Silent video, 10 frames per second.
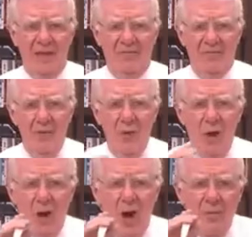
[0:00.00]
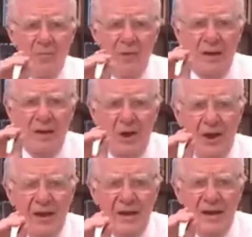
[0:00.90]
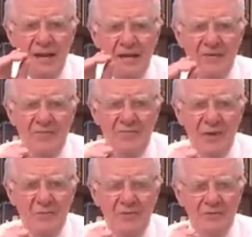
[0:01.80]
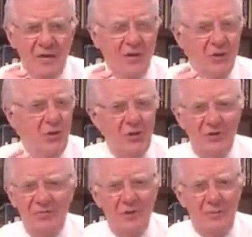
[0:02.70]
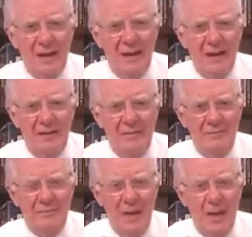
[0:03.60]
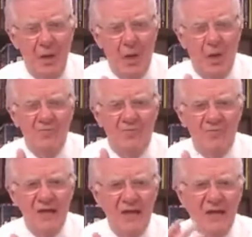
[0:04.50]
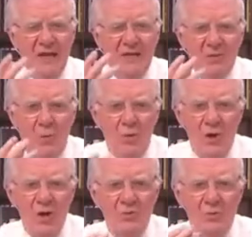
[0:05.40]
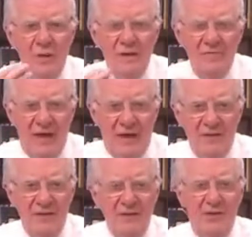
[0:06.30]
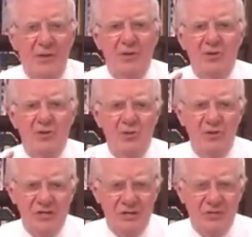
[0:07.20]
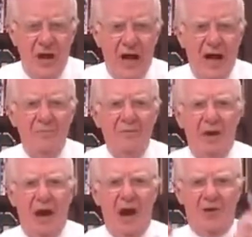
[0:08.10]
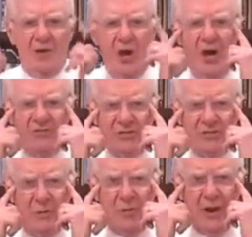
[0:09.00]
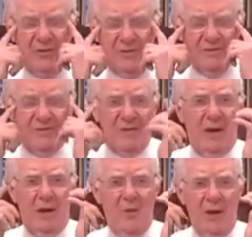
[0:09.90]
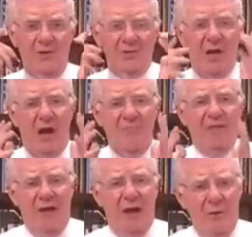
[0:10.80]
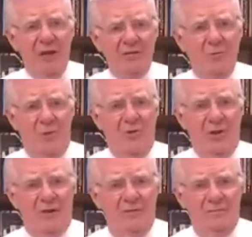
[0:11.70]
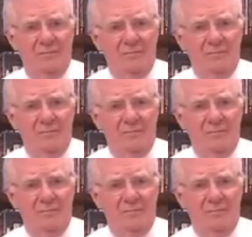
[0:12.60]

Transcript: If you are operating on a negative frequency, you're going to feel bad. Feeling is a word we invented to describe our conscious awareness of the vibration we're in.